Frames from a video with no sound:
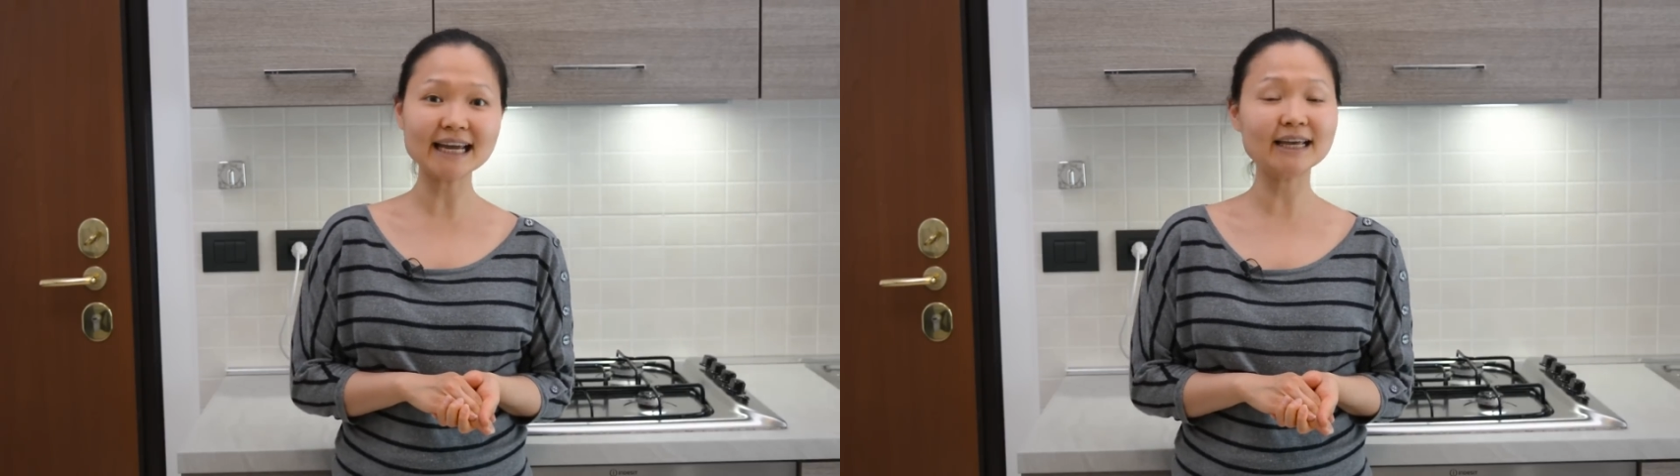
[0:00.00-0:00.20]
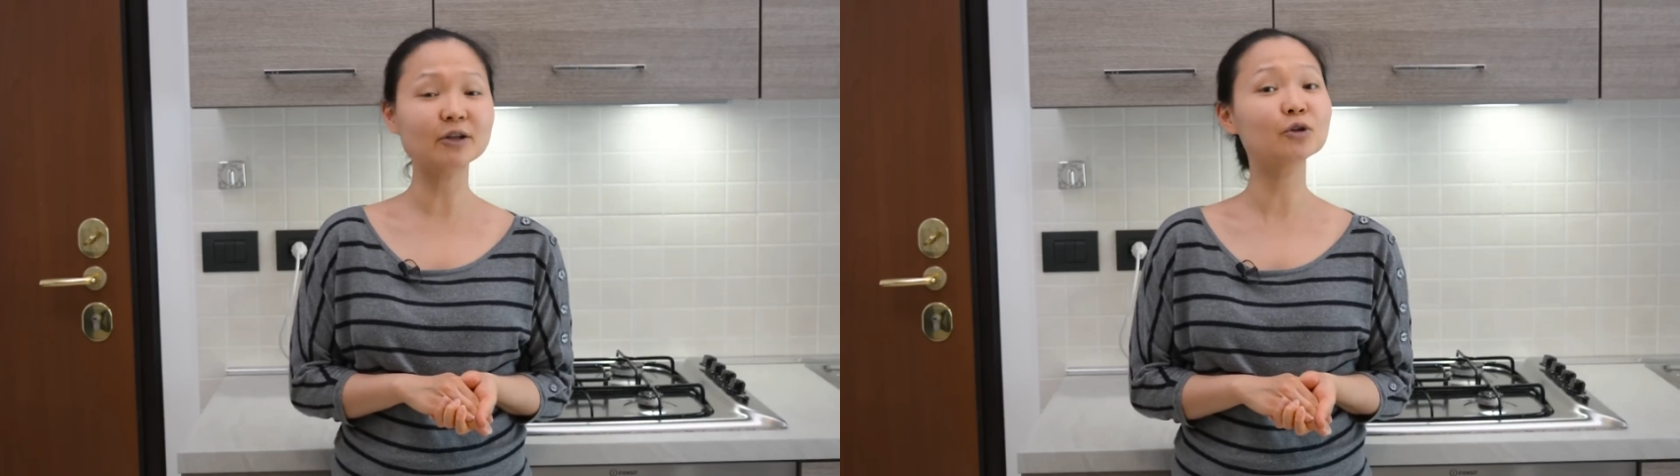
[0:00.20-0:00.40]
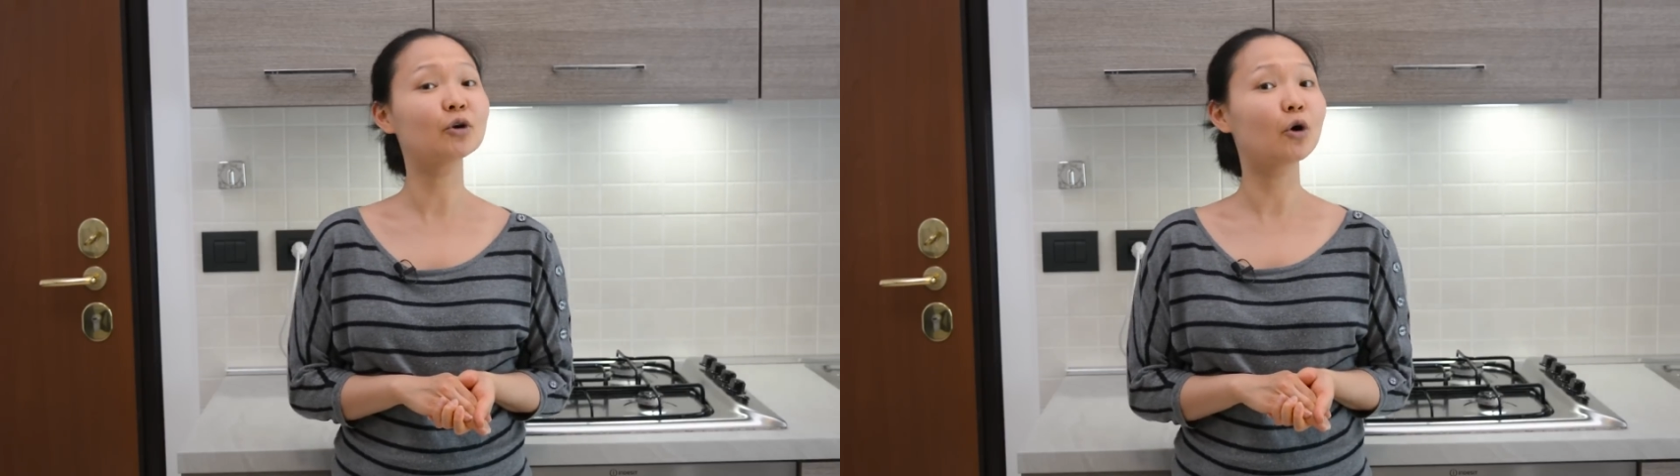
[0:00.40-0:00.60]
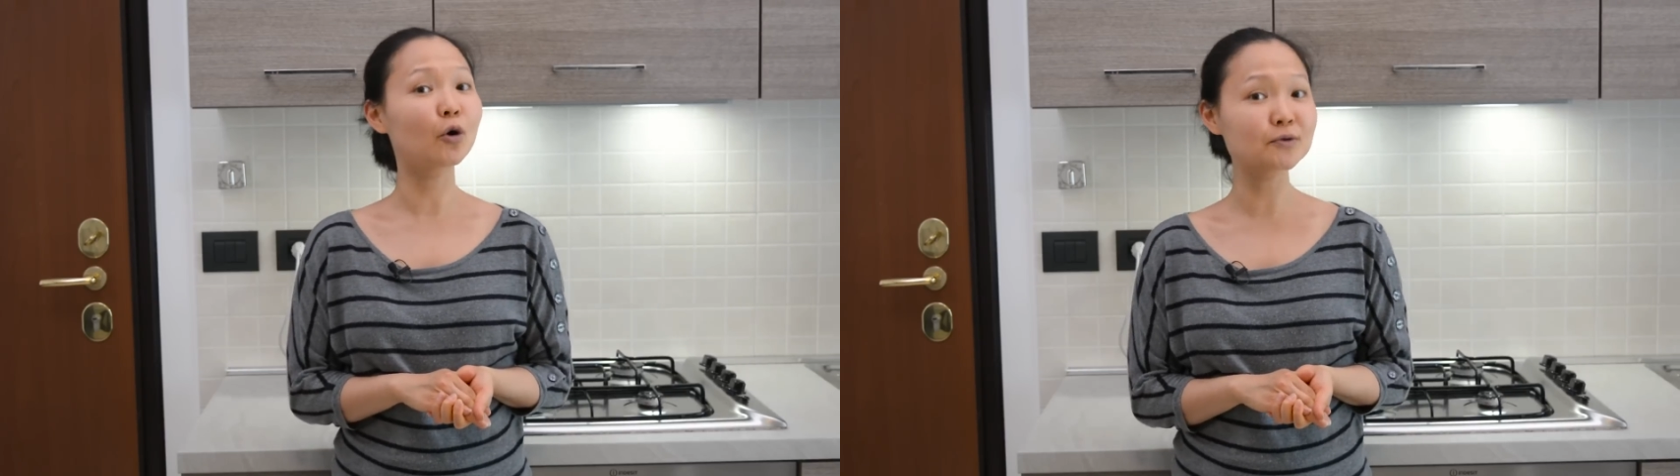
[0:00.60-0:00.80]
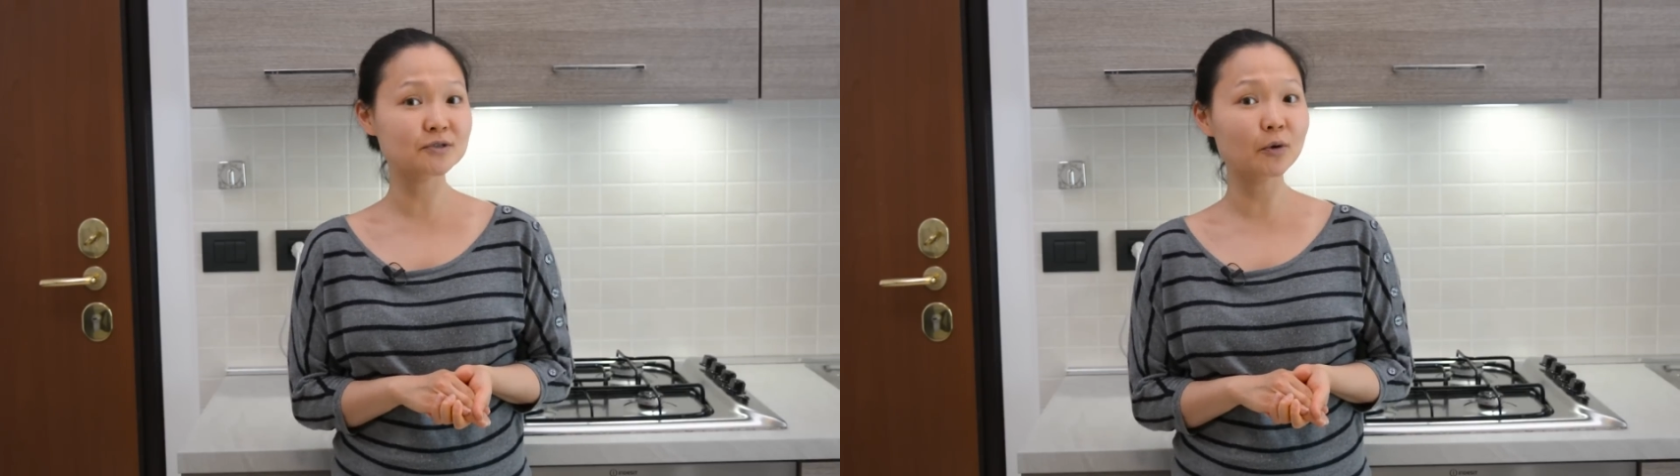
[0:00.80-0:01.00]
and
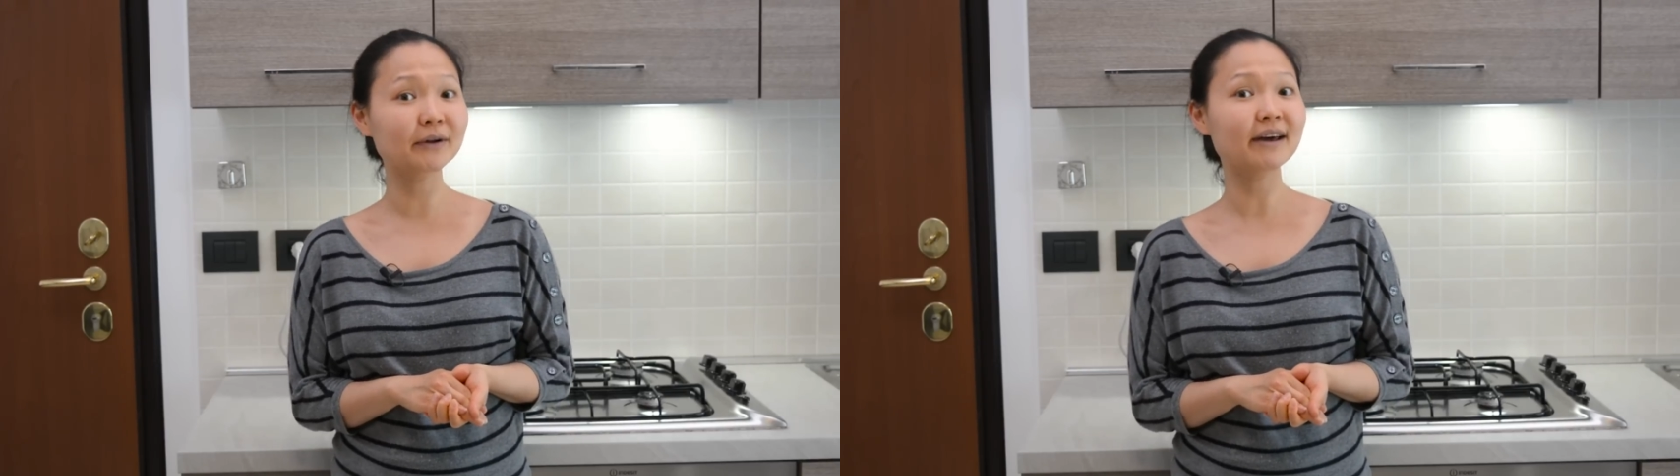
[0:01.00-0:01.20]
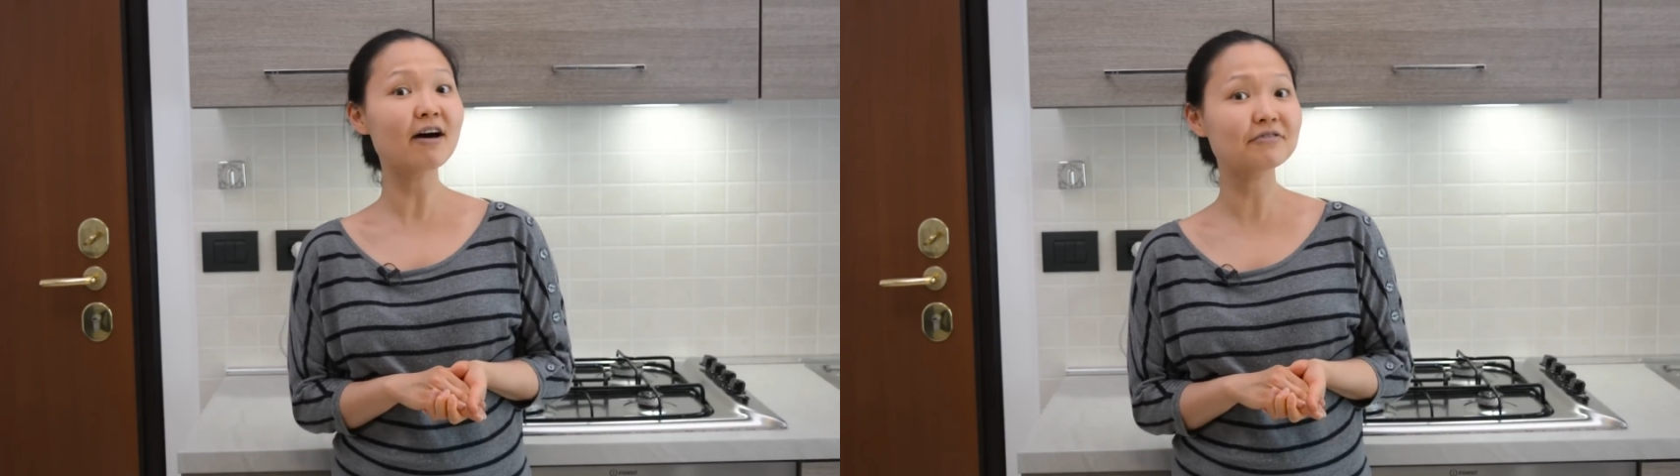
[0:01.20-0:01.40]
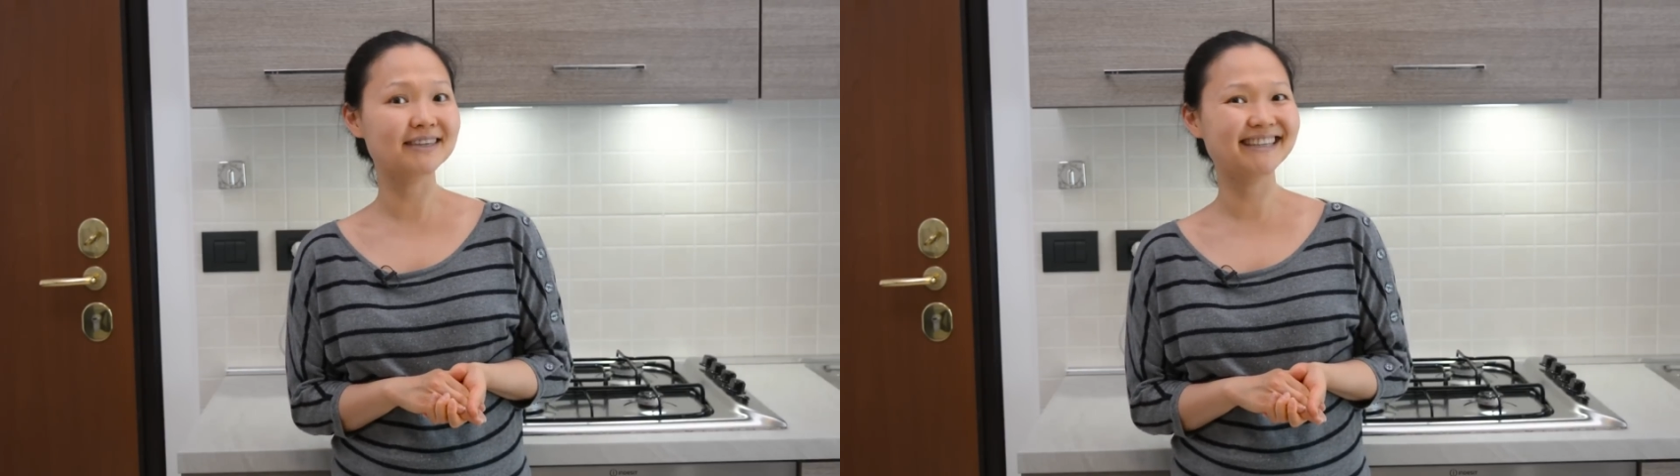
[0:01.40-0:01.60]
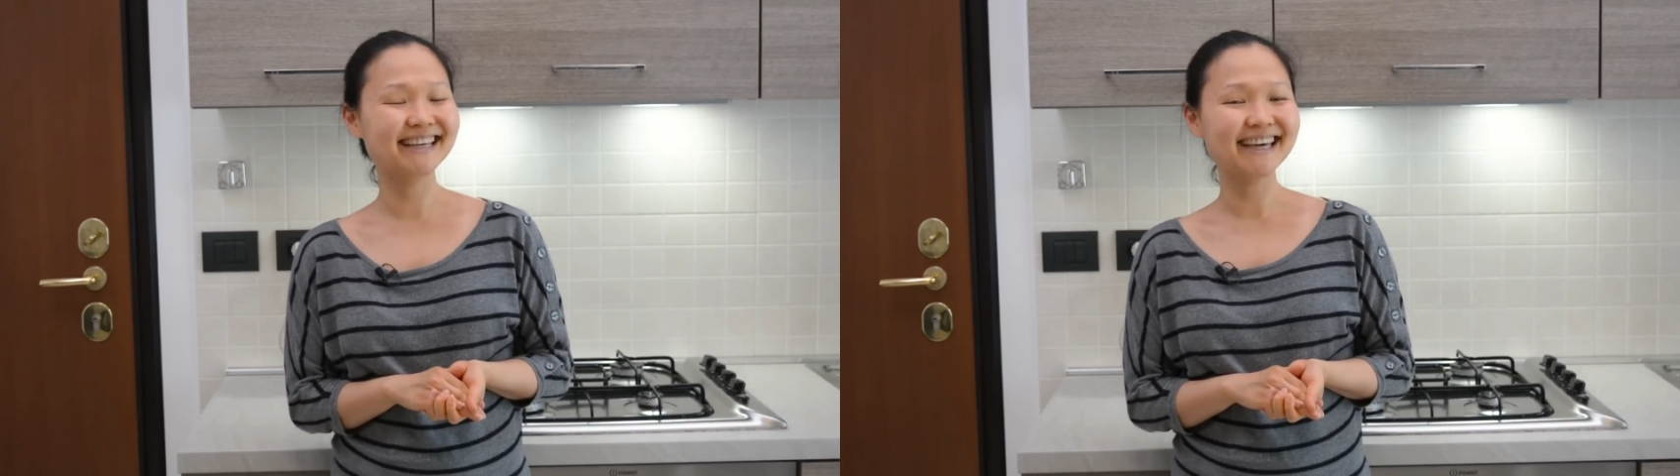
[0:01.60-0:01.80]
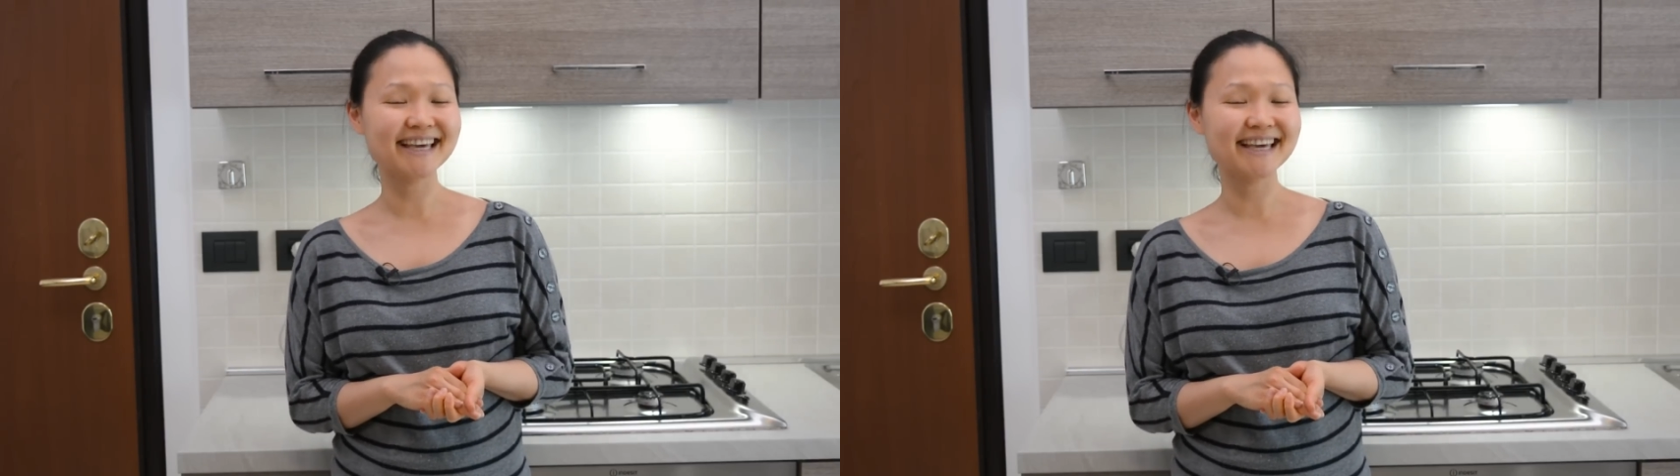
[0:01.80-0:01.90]
also an oven.